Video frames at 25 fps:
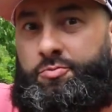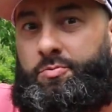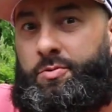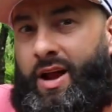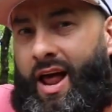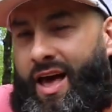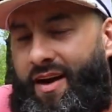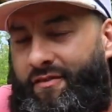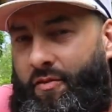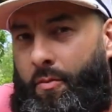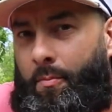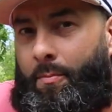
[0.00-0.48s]
but
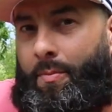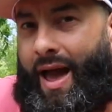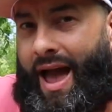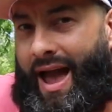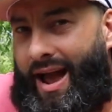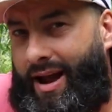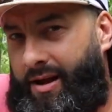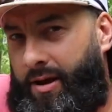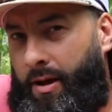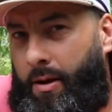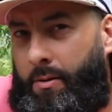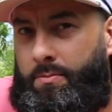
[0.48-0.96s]
have a
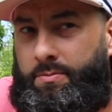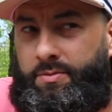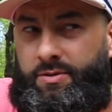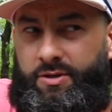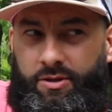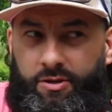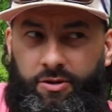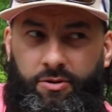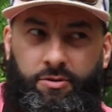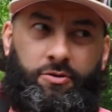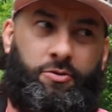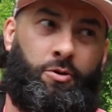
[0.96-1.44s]

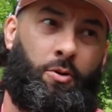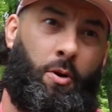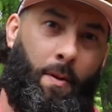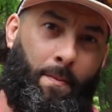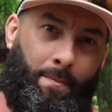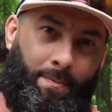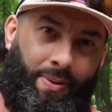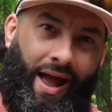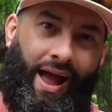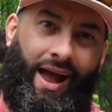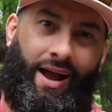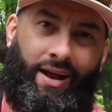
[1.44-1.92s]

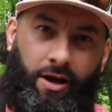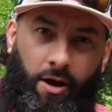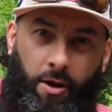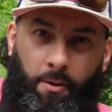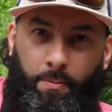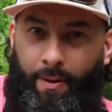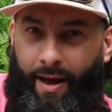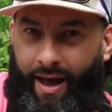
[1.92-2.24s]
backup